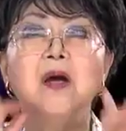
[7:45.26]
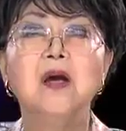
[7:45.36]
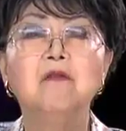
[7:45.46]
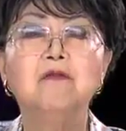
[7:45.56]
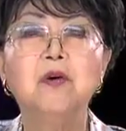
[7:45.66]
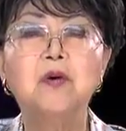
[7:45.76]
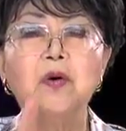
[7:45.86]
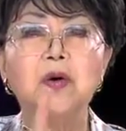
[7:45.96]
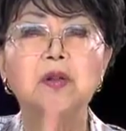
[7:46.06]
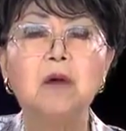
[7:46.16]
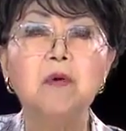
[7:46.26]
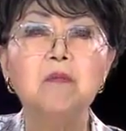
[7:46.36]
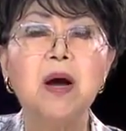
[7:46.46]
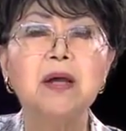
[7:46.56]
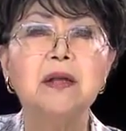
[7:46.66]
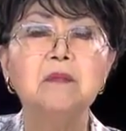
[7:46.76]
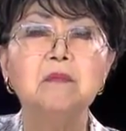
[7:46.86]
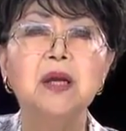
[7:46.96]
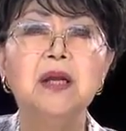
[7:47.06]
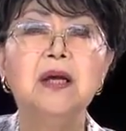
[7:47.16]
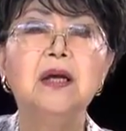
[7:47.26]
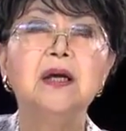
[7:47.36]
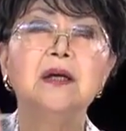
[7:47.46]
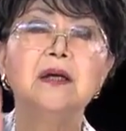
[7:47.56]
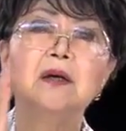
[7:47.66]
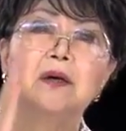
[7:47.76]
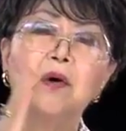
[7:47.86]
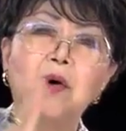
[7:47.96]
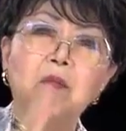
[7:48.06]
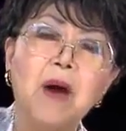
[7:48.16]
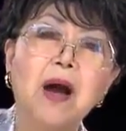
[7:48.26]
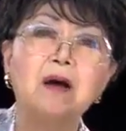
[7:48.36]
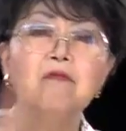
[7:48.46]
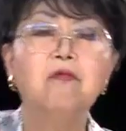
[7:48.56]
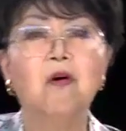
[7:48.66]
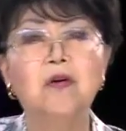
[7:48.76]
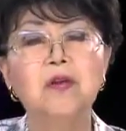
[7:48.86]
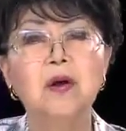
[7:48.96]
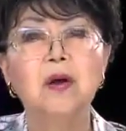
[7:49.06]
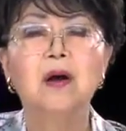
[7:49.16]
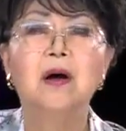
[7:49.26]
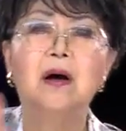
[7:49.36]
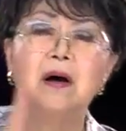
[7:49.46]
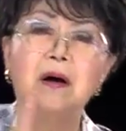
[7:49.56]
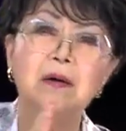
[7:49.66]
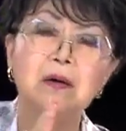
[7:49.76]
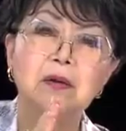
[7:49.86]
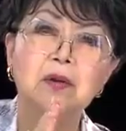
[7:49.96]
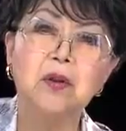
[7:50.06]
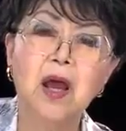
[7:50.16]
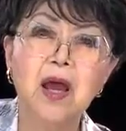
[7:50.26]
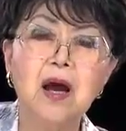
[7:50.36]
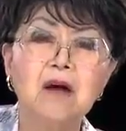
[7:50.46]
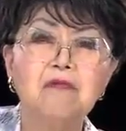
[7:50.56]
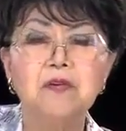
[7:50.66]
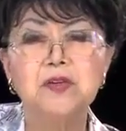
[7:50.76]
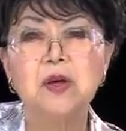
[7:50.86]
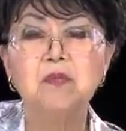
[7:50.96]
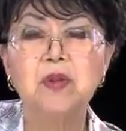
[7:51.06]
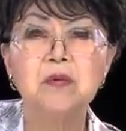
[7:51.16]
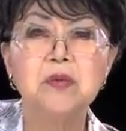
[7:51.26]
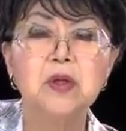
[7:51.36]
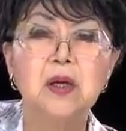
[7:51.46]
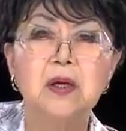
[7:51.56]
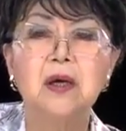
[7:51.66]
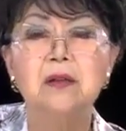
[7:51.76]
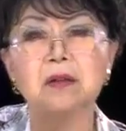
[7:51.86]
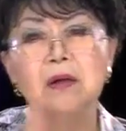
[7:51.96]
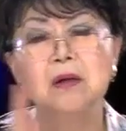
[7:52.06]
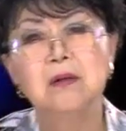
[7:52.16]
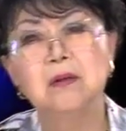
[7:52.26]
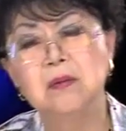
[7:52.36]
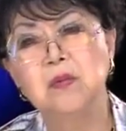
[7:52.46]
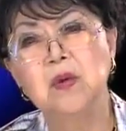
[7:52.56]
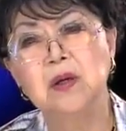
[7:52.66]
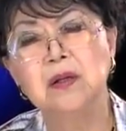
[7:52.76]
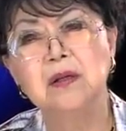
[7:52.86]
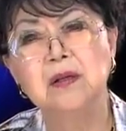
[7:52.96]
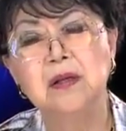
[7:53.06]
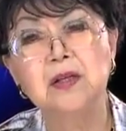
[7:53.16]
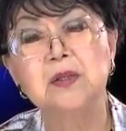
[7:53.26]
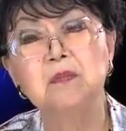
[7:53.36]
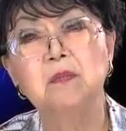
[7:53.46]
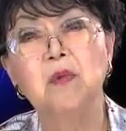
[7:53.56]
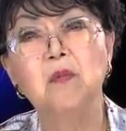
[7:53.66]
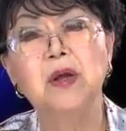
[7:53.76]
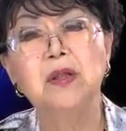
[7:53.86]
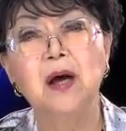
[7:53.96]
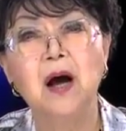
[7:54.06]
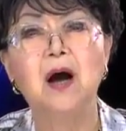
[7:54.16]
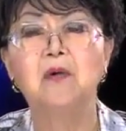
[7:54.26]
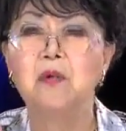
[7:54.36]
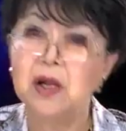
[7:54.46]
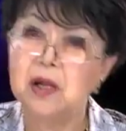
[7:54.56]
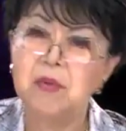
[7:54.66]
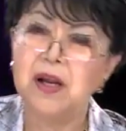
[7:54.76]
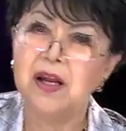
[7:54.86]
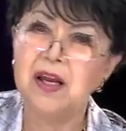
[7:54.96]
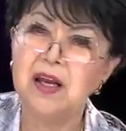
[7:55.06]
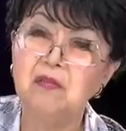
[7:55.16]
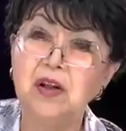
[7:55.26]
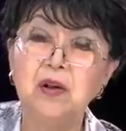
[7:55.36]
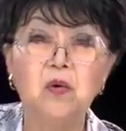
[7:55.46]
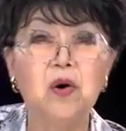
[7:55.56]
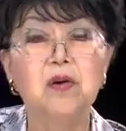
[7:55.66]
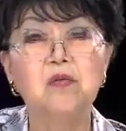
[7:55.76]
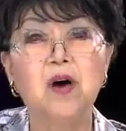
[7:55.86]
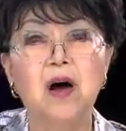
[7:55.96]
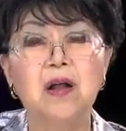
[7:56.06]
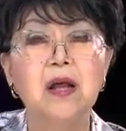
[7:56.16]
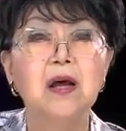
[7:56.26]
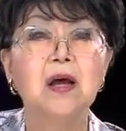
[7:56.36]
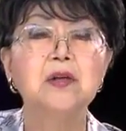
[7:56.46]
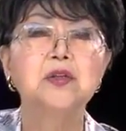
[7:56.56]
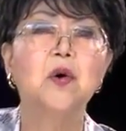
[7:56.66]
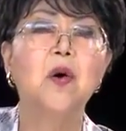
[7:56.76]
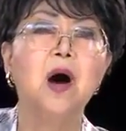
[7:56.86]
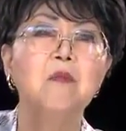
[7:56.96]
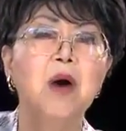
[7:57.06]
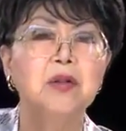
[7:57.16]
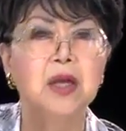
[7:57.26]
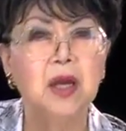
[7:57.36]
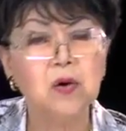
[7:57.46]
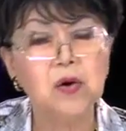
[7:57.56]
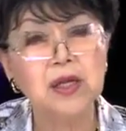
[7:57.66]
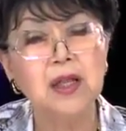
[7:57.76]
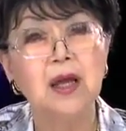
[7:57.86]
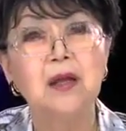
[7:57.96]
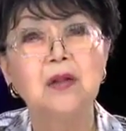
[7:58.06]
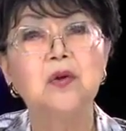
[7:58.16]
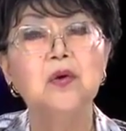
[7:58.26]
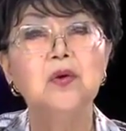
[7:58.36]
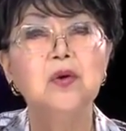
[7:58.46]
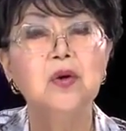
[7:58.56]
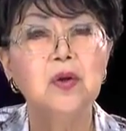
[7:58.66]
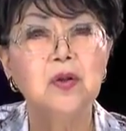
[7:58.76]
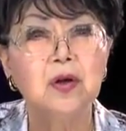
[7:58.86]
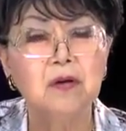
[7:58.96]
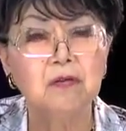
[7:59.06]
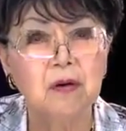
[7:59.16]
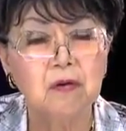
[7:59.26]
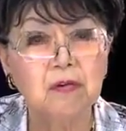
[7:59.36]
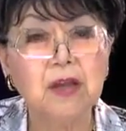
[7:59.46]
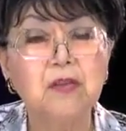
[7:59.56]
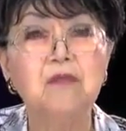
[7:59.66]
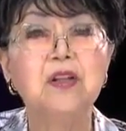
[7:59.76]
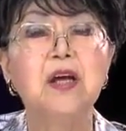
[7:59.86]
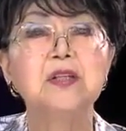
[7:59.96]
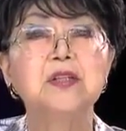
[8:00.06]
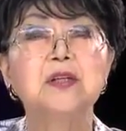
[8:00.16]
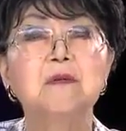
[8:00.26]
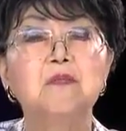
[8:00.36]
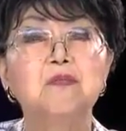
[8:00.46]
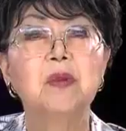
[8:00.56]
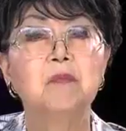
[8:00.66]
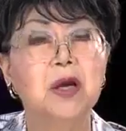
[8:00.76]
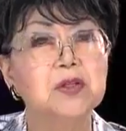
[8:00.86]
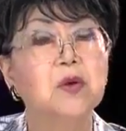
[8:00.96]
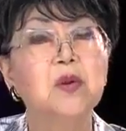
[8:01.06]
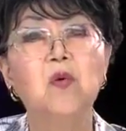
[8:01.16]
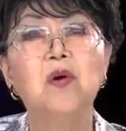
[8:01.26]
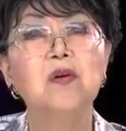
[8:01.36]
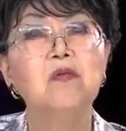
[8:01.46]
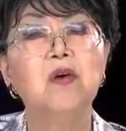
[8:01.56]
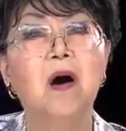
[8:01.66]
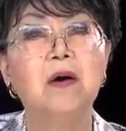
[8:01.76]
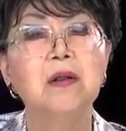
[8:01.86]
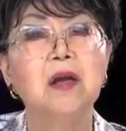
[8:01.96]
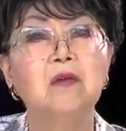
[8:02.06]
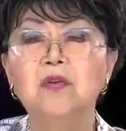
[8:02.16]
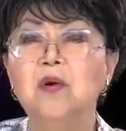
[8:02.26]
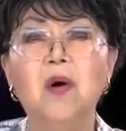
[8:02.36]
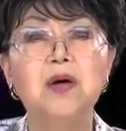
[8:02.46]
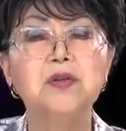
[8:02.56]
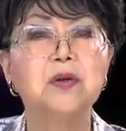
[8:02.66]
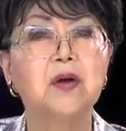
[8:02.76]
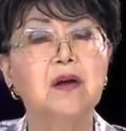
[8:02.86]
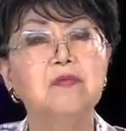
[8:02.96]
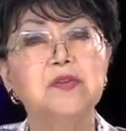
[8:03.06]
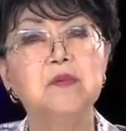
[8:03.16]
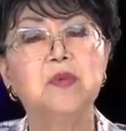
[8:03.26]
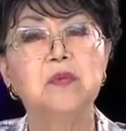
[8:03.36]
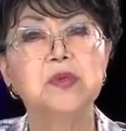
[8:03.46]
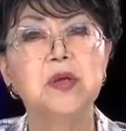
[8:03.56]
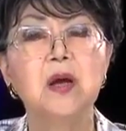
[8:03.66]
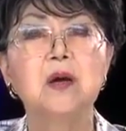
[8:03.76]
If you're double minded, meaning you're going back and forth, uh, today I feel symptoms and and next moment I really believe in the Word of God, and so I'm adhering to the faith evidence based on the Word of God, even though I still have symptoms.